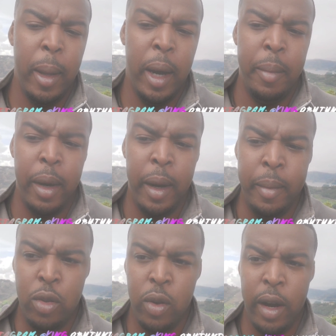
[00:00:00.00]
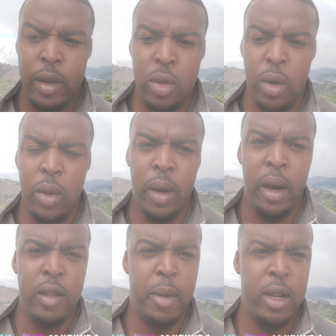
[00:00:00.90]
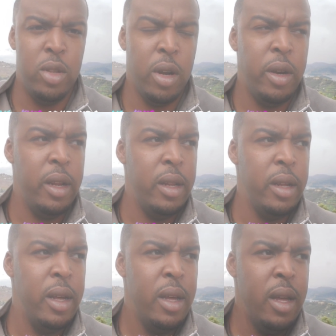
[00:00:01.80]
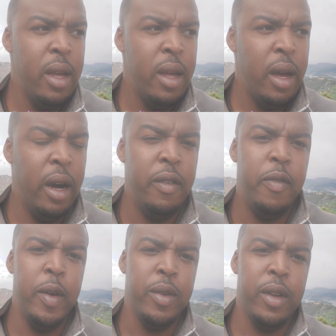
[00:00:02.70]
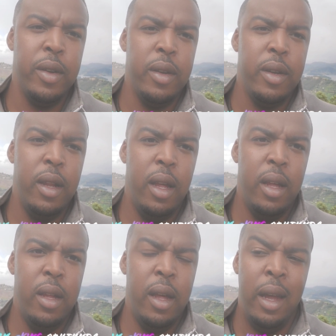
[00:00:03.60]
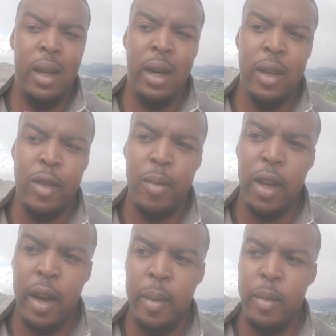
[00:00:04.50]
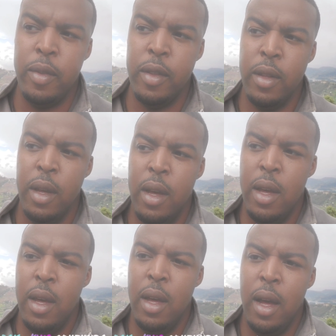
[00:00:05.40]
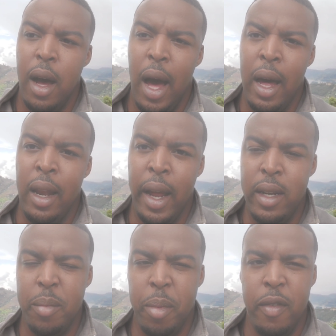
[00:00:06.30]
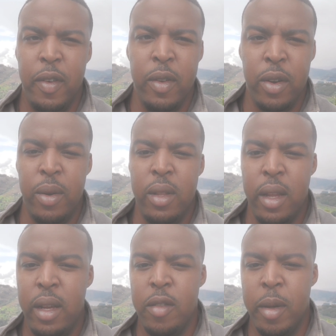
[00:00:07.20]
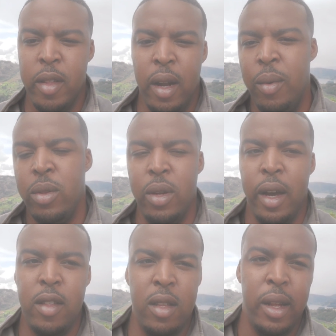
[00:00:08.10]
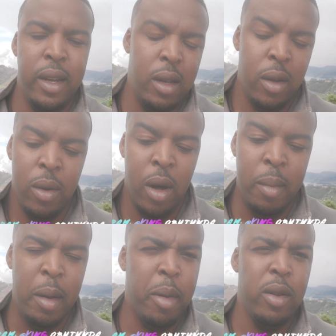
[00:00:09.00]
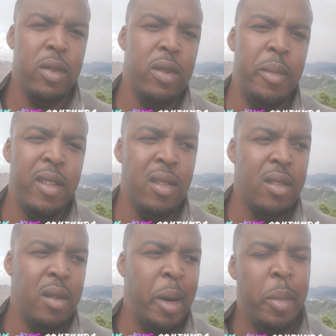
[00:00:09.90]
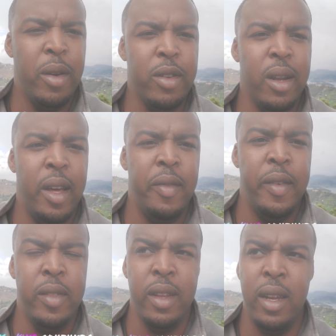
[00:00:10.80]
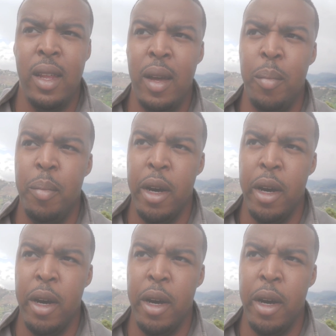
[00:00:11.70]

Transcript: I'm trying to show you guys my journey unfiltered, and sometimes I like to put a filter on things because I don't want you guys to like know all my personal business and my personal life and everything like that.